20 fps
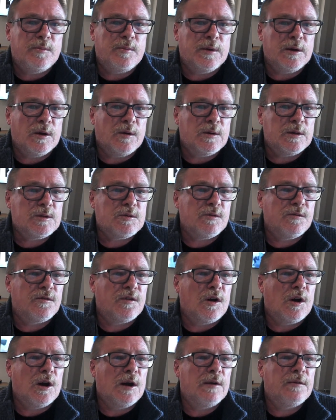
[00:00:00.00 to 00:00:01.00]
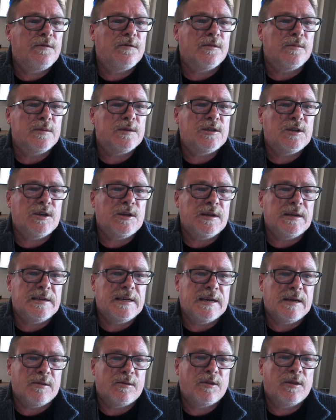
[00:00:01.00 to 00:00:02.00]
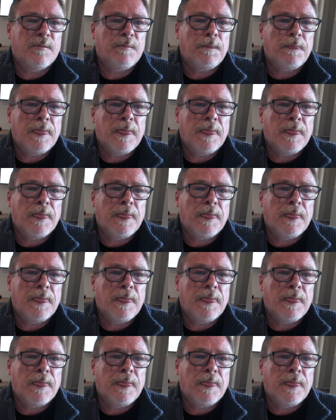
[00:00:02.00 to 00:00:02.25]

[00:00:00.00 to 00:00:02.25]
but I was revived from certain death.